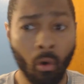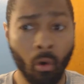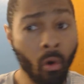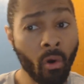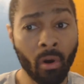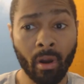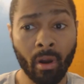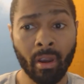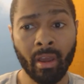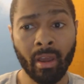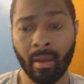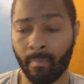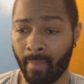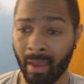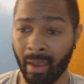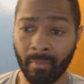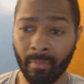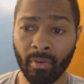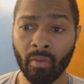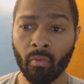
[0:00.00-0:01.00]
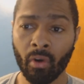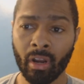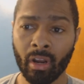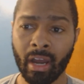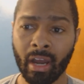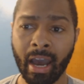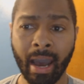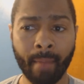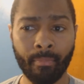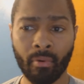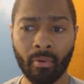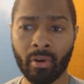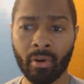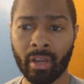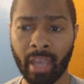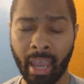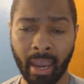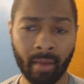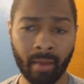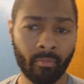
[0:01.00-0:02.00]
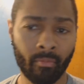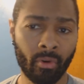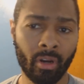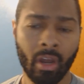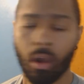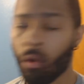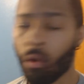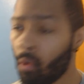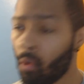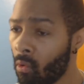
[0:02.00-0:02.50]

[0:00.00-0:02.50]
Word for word: Or maybe you want to hop on camera.